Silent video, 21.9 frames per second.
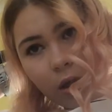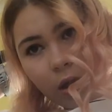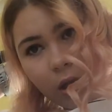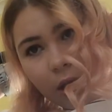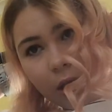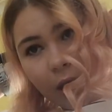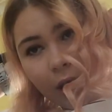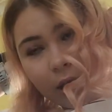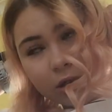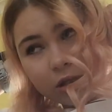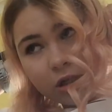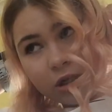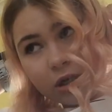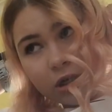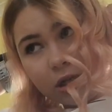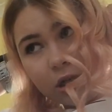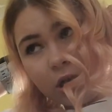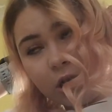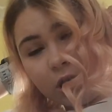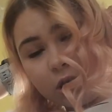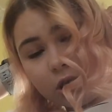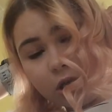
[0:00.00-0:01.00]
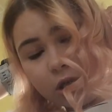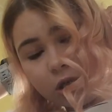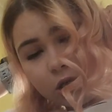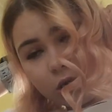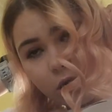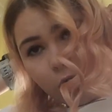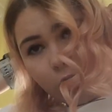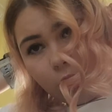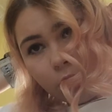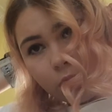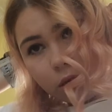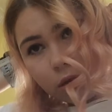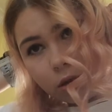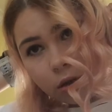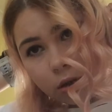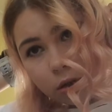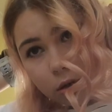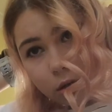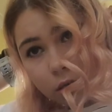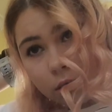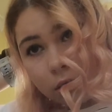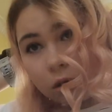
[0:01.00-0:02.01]
I actually needed
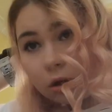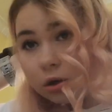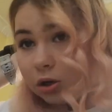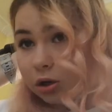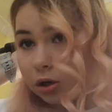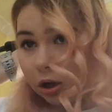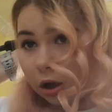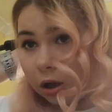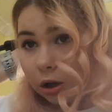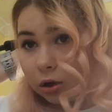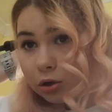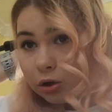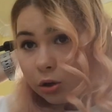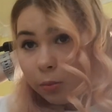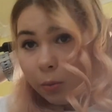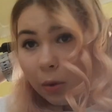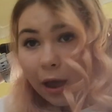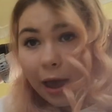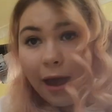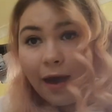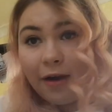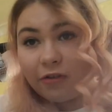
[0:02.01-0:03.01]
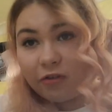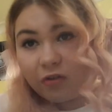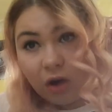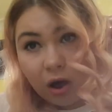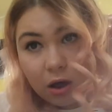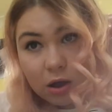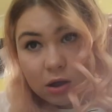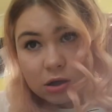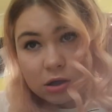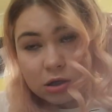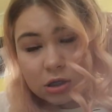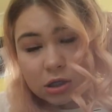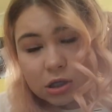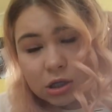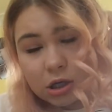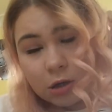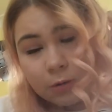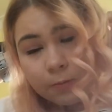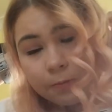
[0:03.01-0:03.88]
to do my hair first,